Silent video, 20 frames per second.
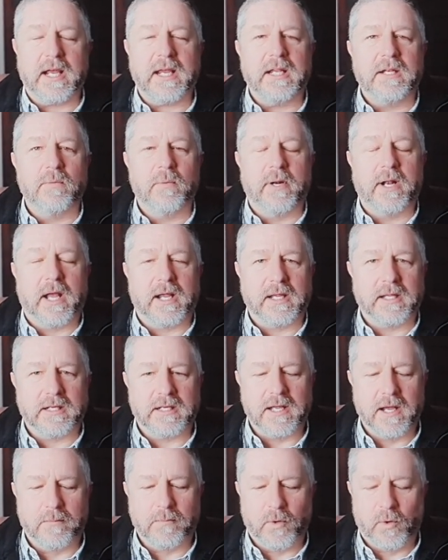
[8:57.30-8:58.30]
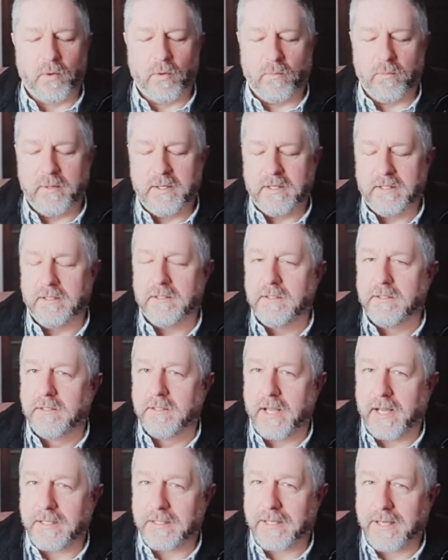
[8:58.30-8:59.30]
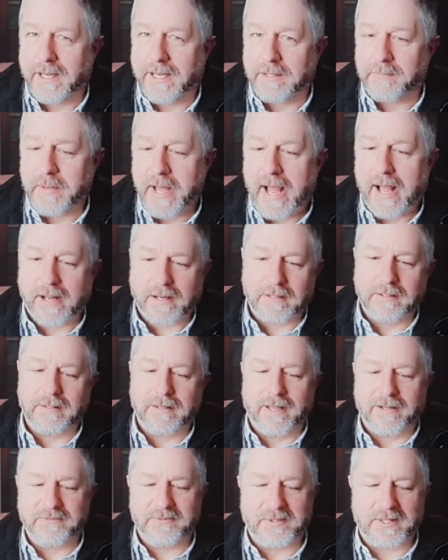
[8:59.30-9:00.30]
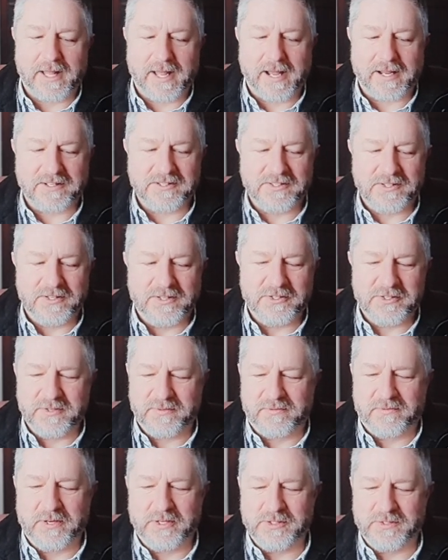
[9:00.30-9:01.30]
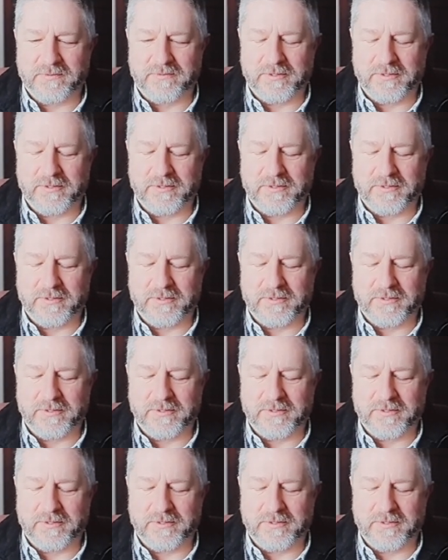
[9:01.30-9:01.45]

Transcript: to tonight when I can come home and kick back and relax.